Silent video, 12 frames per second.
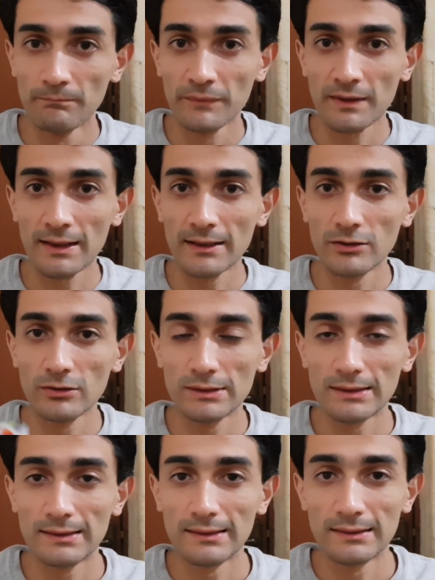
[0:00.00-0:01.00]
can use
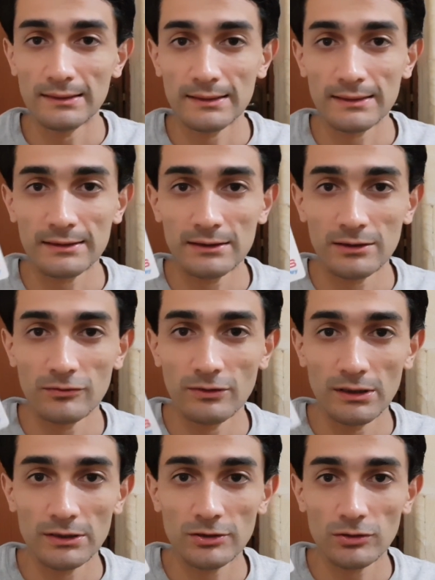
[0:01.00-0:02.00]
it in
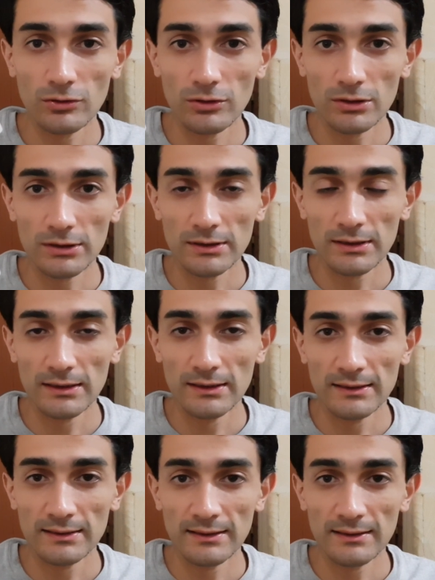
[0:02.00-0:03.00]
several stores in the
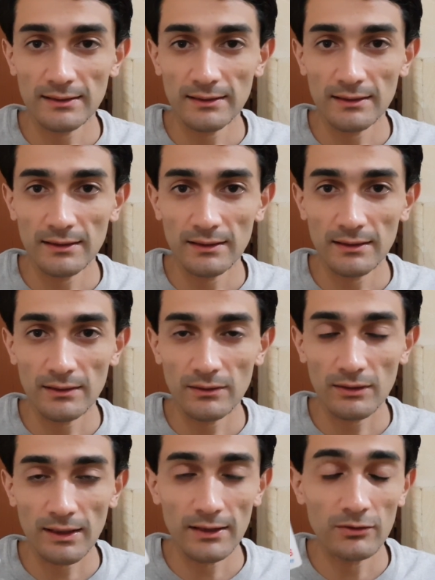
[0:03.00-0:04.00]
city
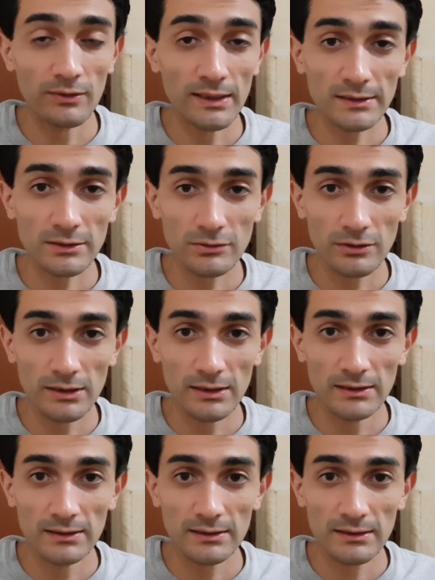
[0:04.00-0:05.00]
and
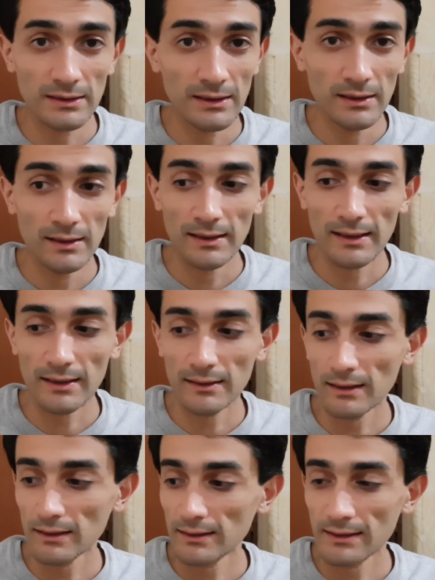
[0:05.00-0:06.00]
restaurants, and
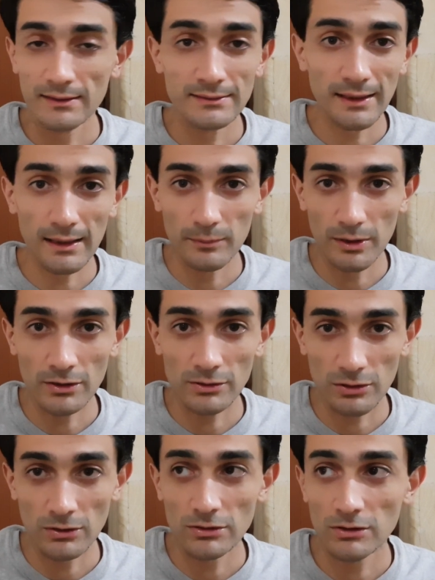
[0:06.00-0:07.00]
I think Starbucks
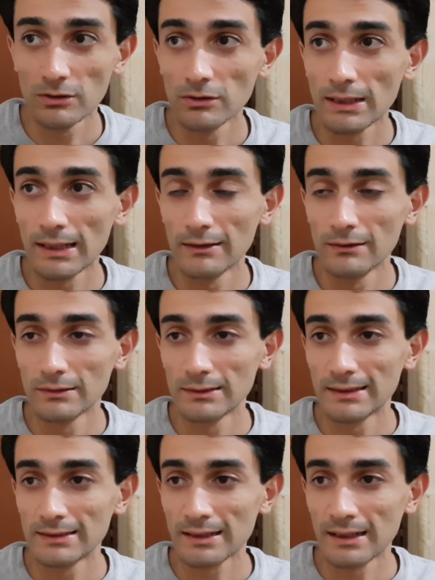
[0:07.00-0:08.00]
also you can use
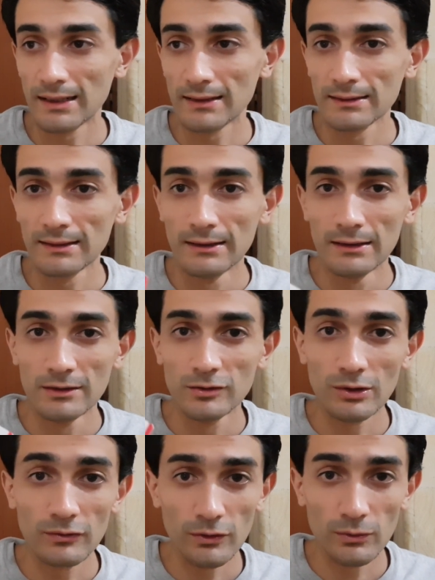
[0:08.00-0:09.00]
this card. So
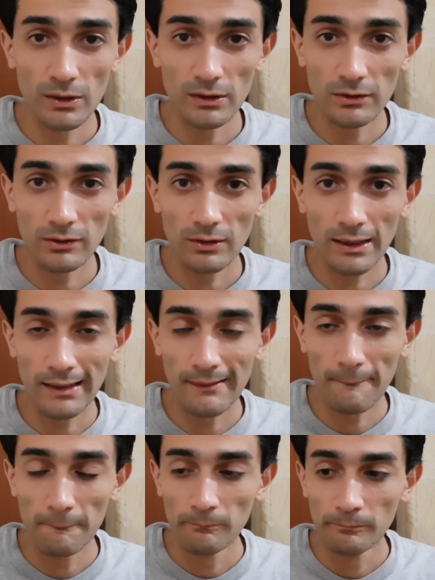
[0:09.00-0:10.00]
if you want, you
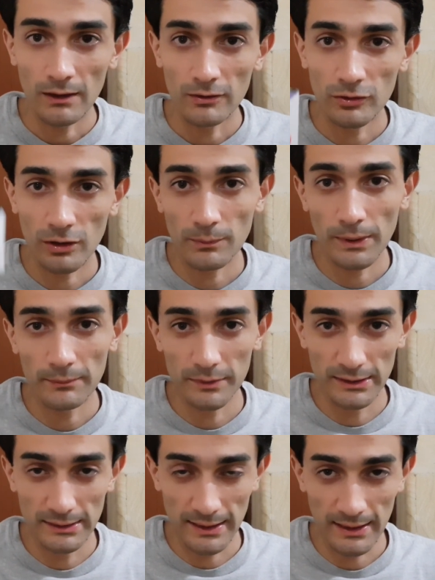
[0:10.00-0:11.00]
can top up
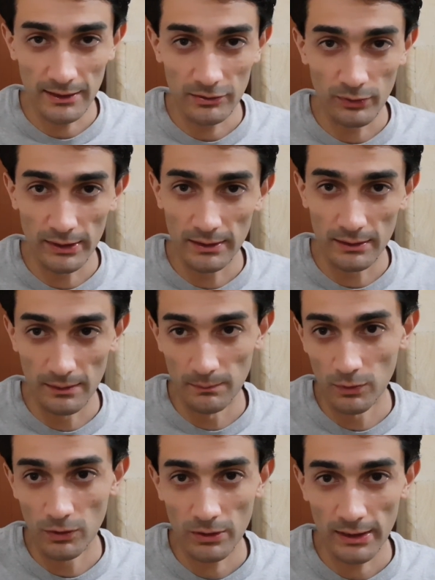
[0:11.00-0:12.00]
this card with
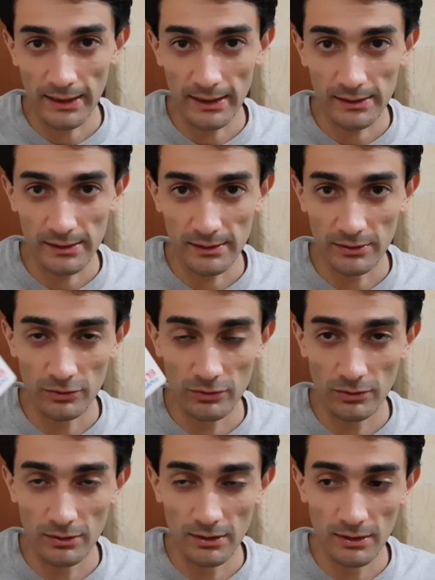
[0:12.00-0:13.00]
more cash.
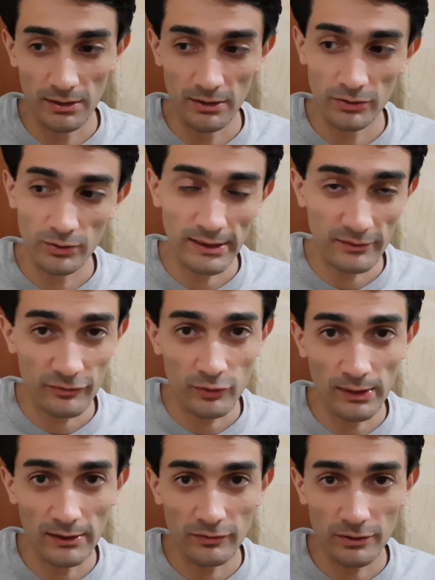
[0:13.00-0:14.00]
You have
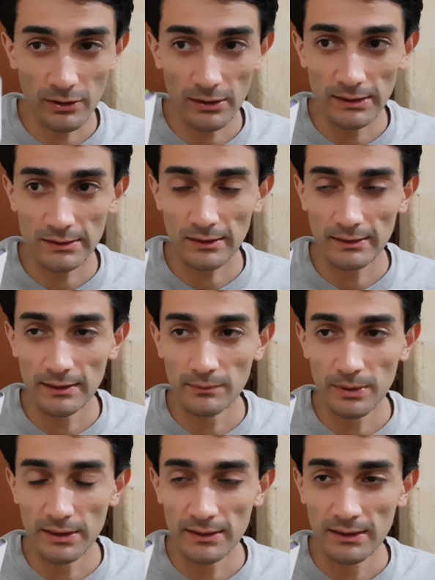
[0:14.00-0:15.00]
$12 on it,
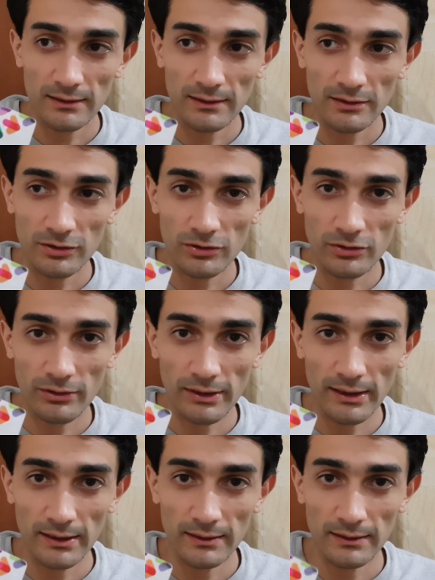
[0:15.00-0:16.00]
but the
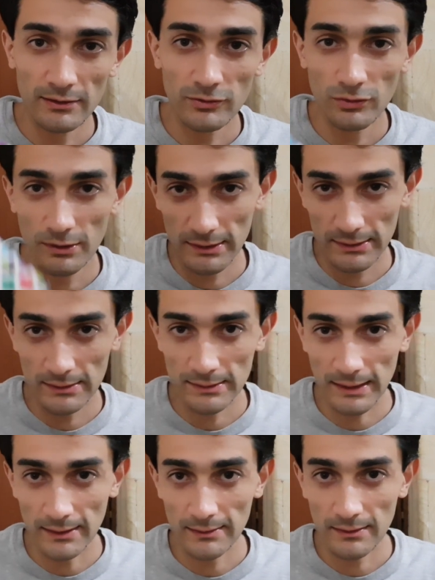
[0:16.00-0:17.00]
train to the
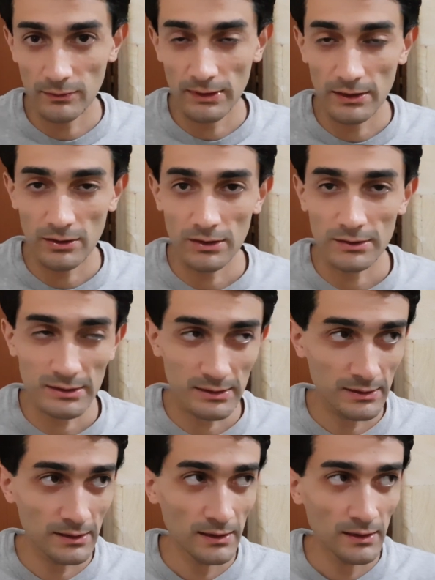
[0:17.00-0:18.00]
center will
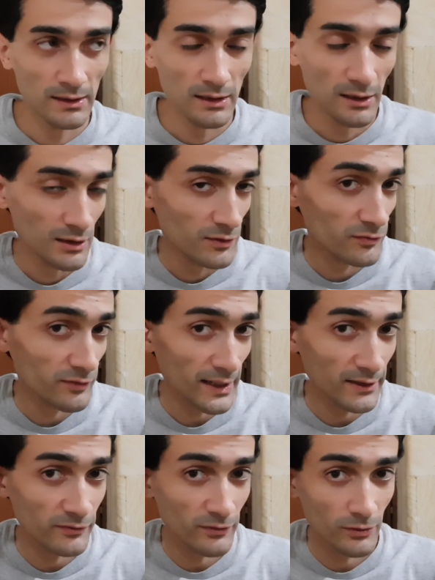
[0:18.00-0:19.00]
cost
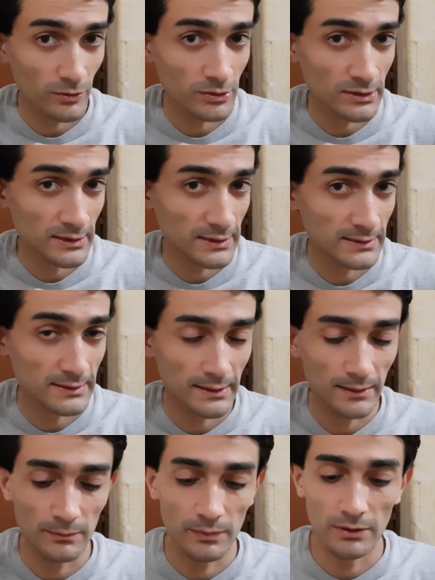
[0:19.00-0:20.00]
5 or 6
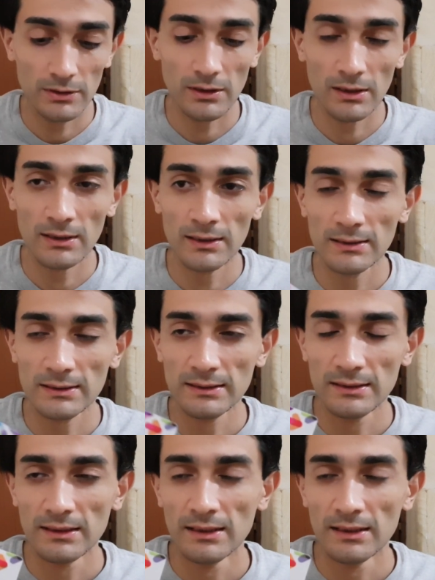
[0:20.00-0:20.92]
Singapore dollars.